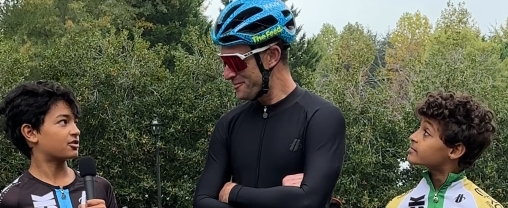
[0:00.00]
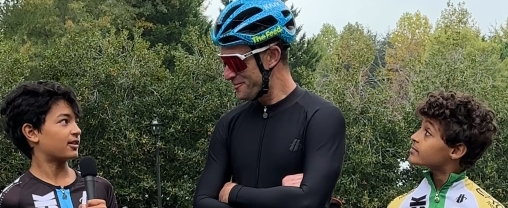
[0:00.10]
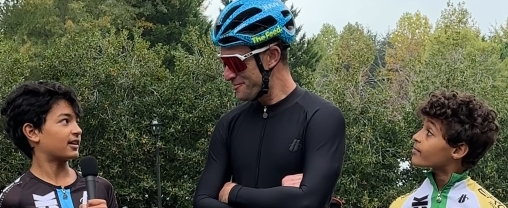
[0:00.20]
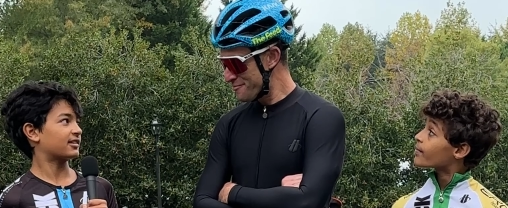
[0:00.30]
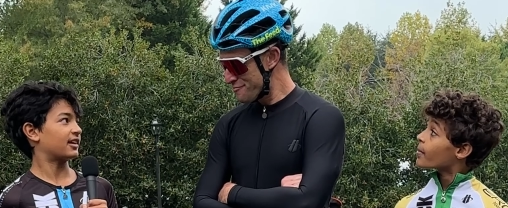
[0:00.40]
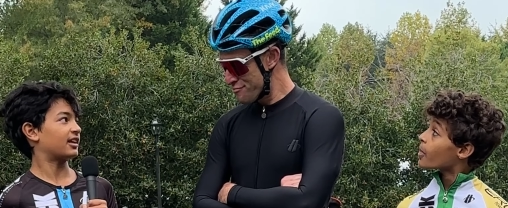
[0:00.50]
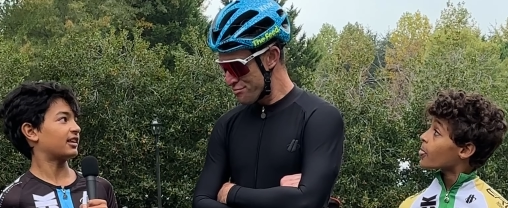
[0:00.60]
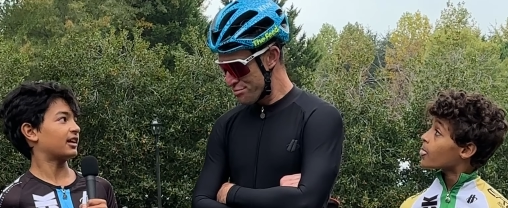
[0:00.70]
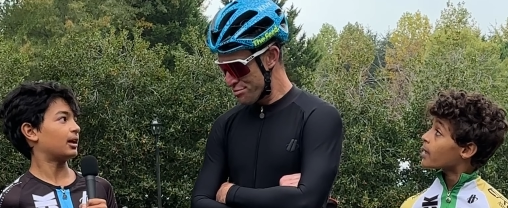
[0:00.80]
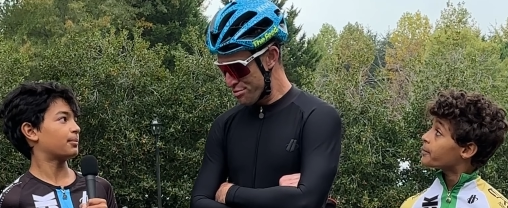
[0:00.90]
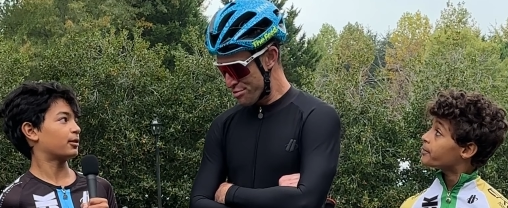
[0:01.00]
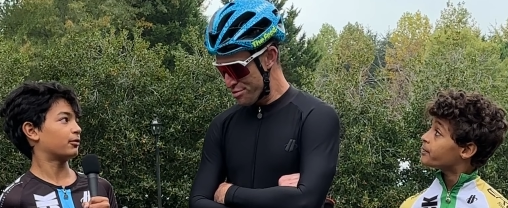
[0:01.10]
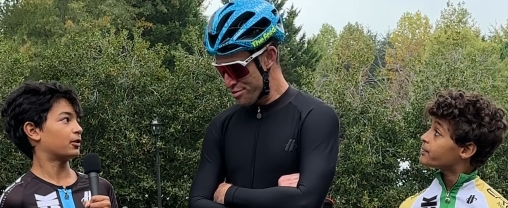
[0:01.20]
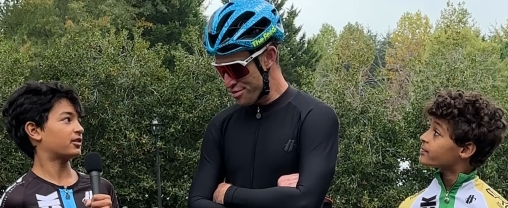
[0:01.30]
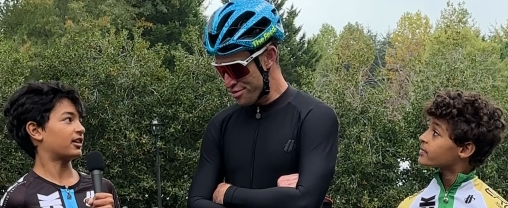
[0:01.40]
Speaker 1: track cycling help your
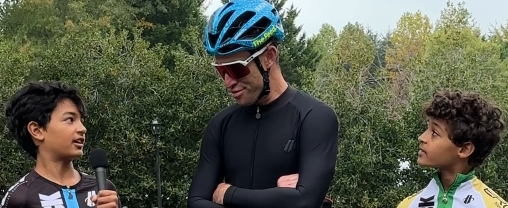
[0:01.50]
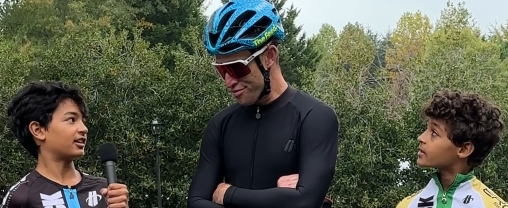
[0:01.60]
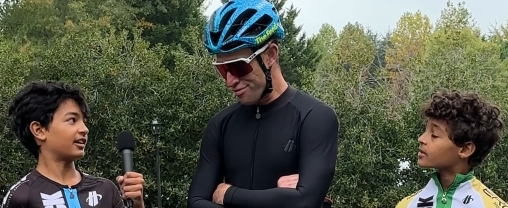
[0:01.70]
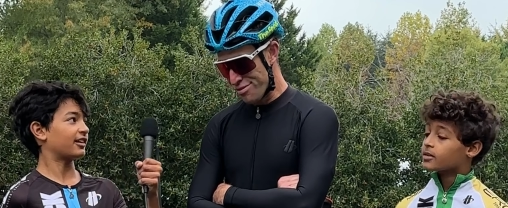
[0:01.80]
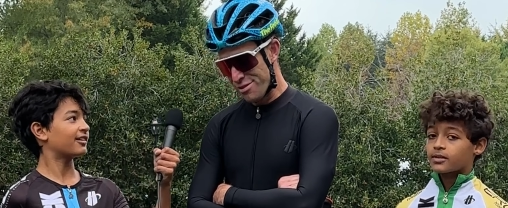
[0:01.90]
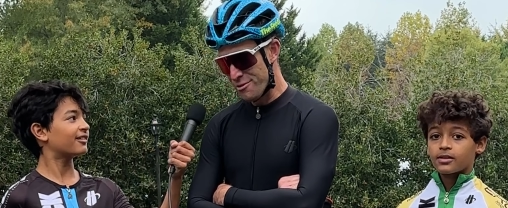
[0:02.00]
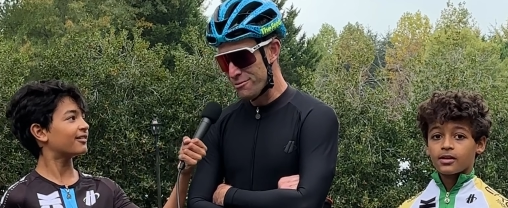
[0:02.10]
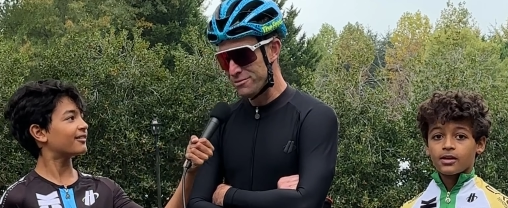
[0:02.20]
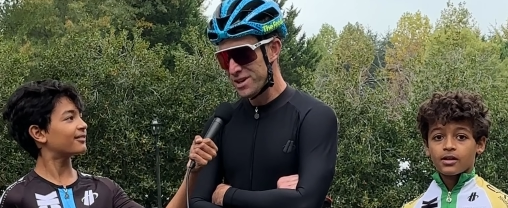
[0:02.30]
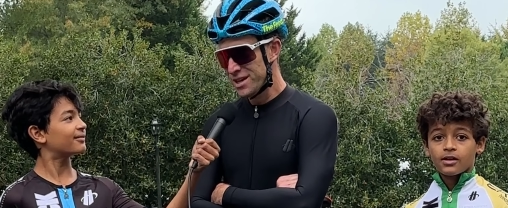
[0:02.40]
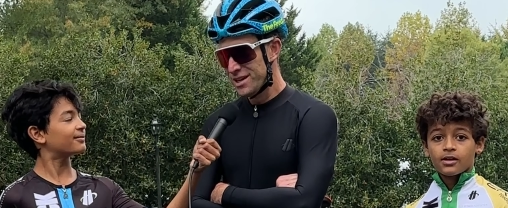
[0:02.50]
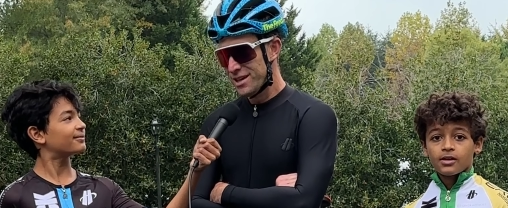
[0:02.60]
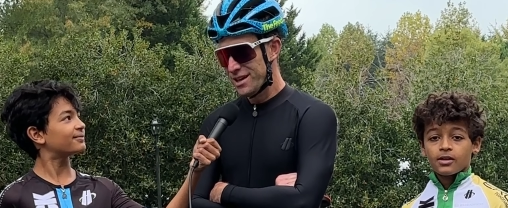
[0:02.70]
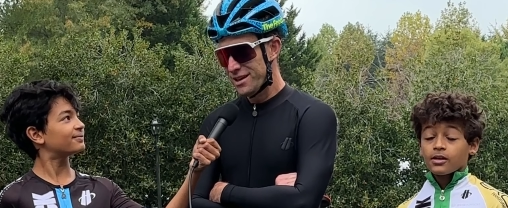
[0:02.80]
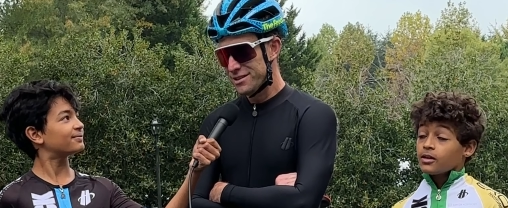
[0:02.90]
road cycling?
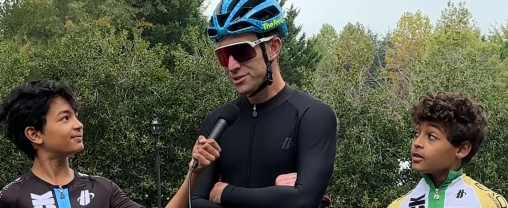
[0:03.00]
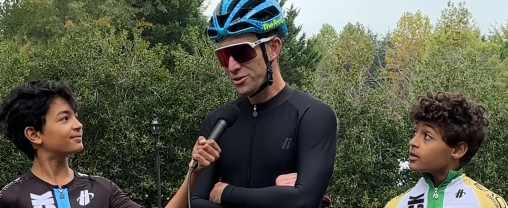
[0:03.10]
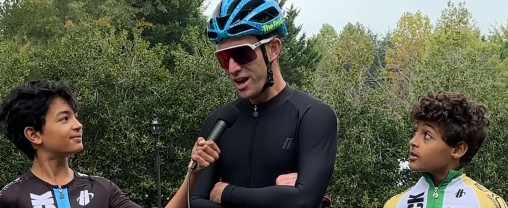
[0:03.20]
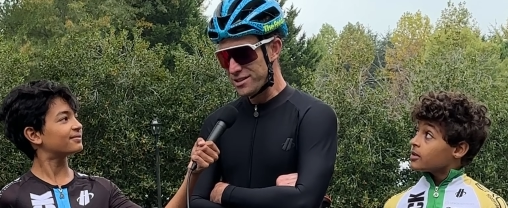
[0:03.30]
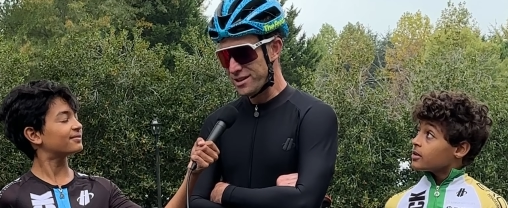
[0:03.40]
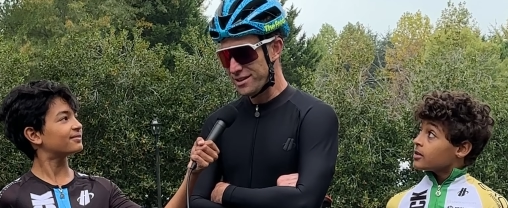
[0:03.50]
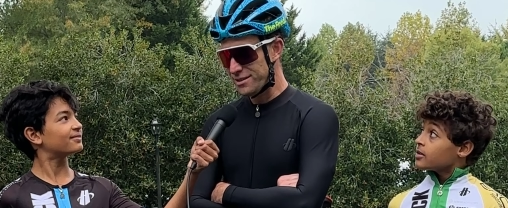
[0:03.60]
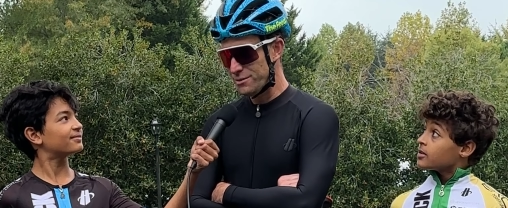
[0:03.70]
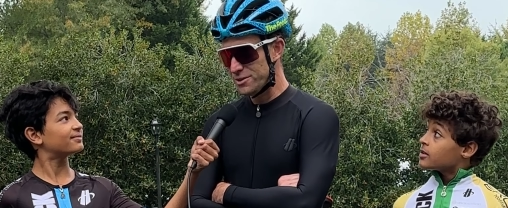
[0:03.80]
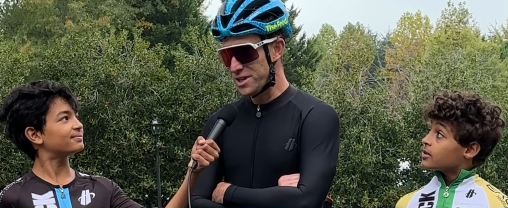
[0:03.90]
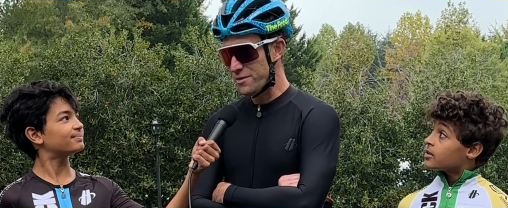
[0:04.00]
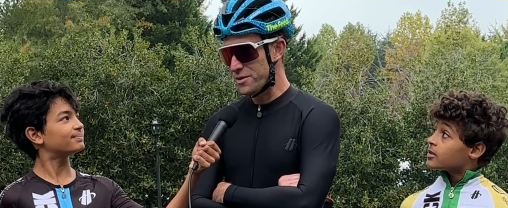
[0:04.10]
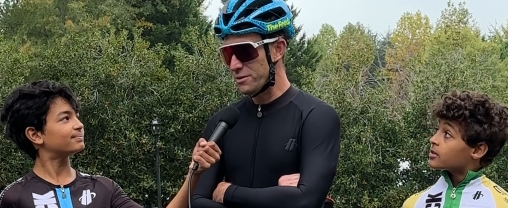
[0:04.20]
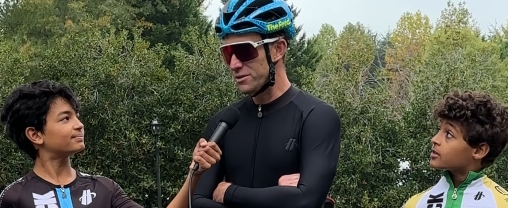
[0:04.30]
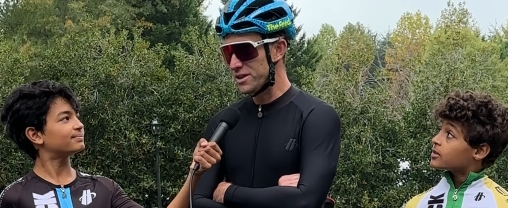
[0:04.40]
Speaker 2: Track cycling was
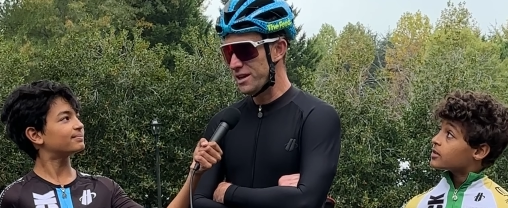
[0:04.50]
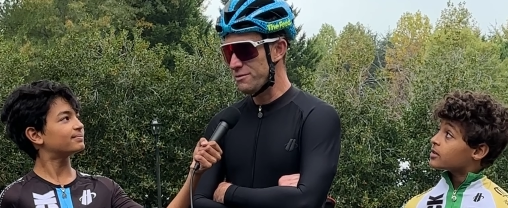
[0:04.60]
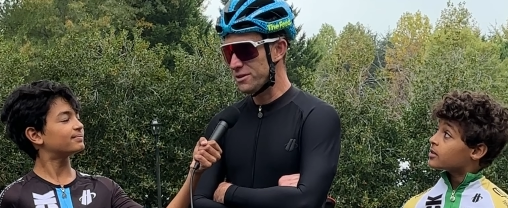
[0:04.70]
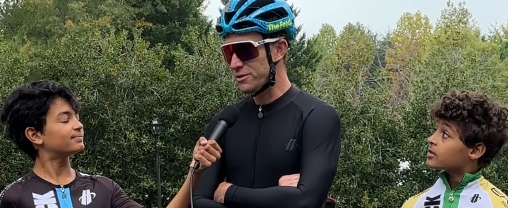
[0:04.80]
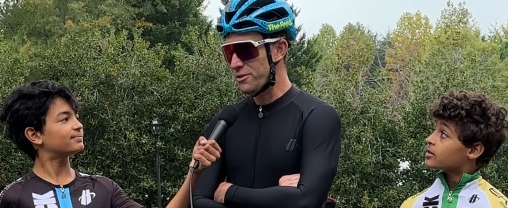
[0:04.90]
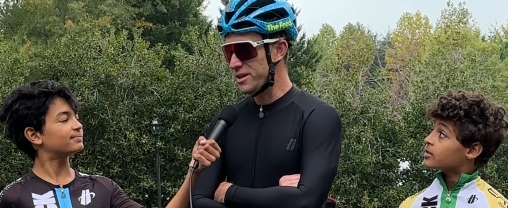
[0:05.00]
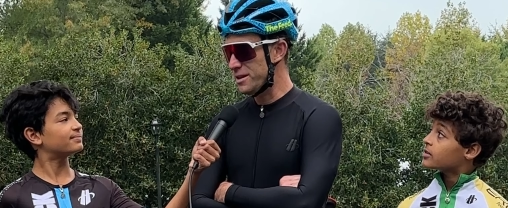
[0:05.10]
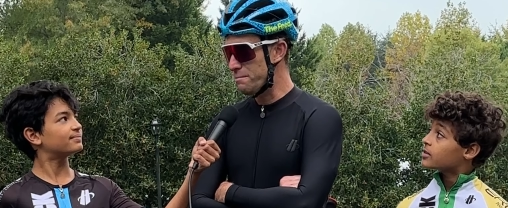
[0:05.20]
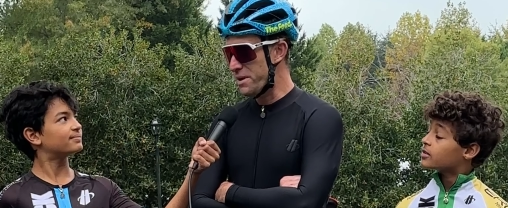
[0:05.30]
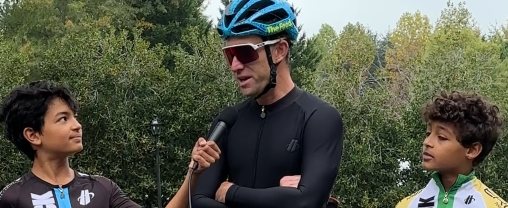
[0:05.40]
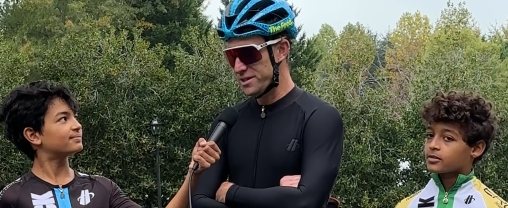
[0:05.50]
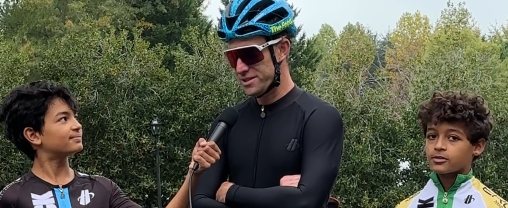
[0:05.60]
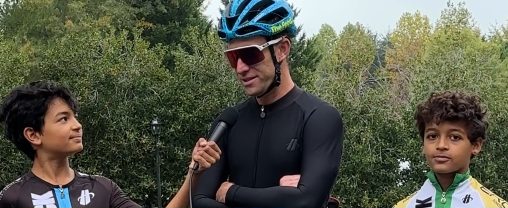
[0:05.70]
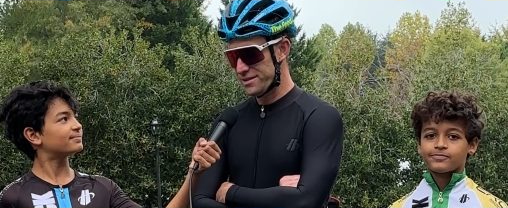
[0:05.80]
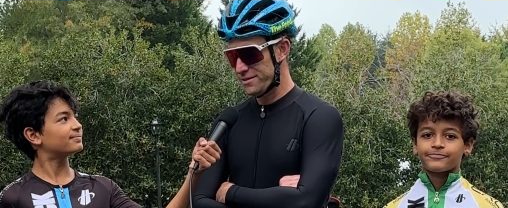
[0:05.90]
everything. It created the
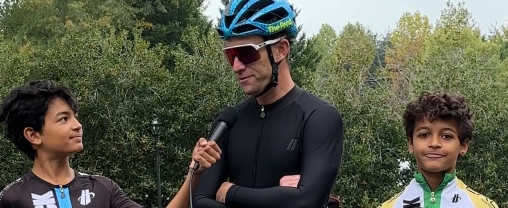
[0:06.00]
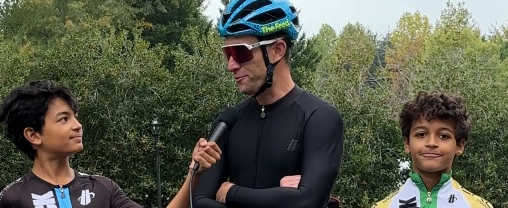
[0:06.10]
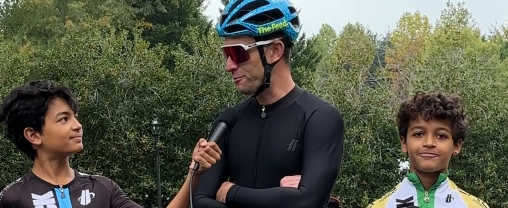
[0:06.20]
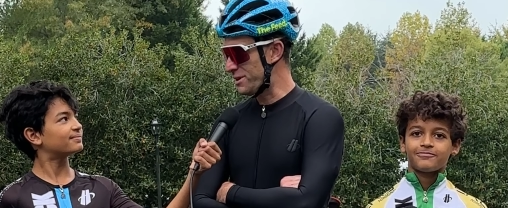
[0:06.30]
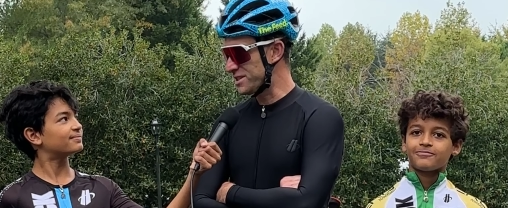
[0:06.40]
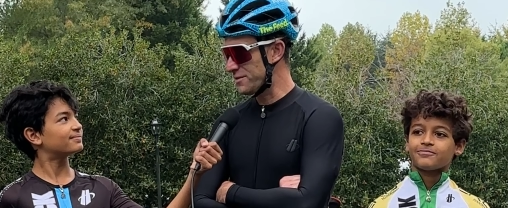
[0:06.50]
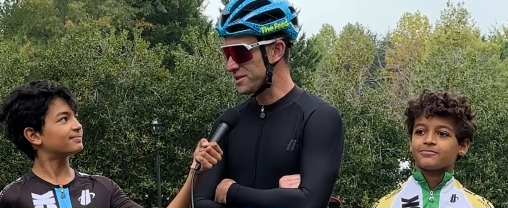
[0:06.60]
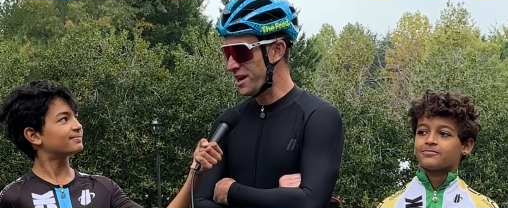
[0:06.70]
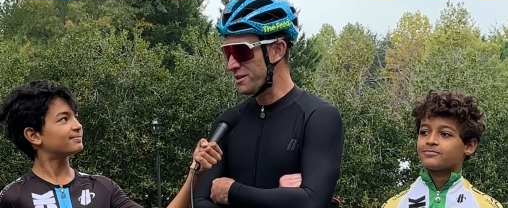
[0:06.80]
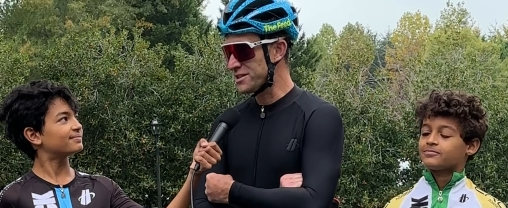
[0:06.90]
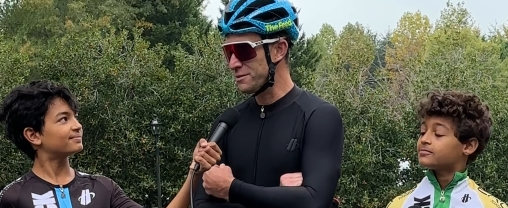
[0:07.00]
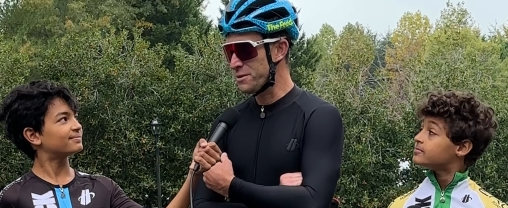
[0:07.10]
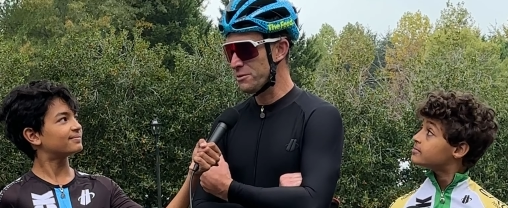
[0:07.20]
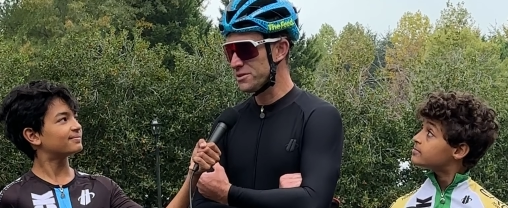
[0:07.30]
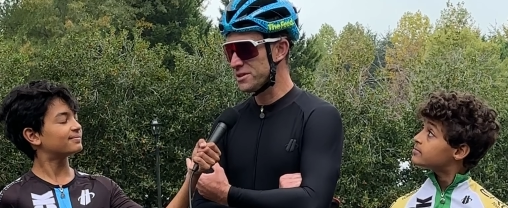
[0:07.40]
base for myself. As I tell
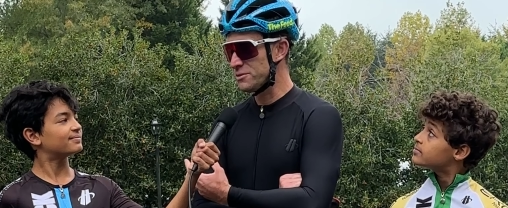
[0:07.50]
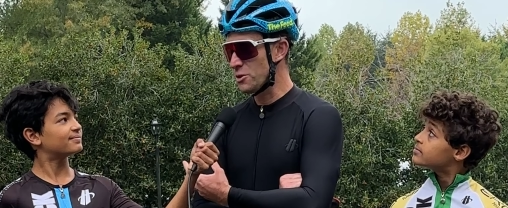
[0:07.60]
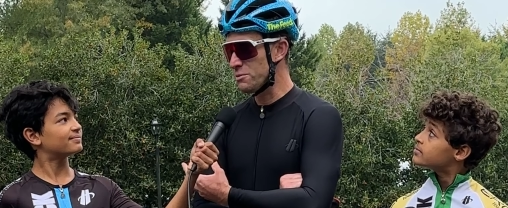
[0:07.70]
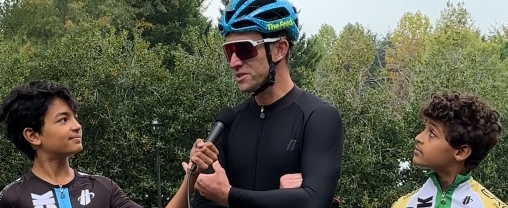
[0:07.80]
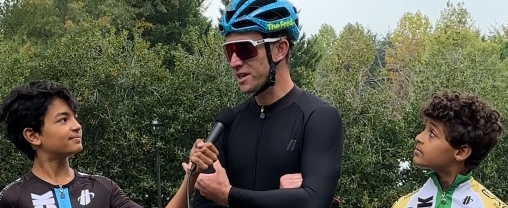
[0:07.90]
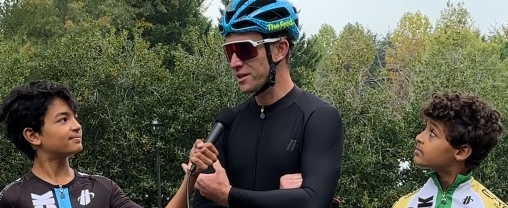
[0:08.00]
people, it was almost like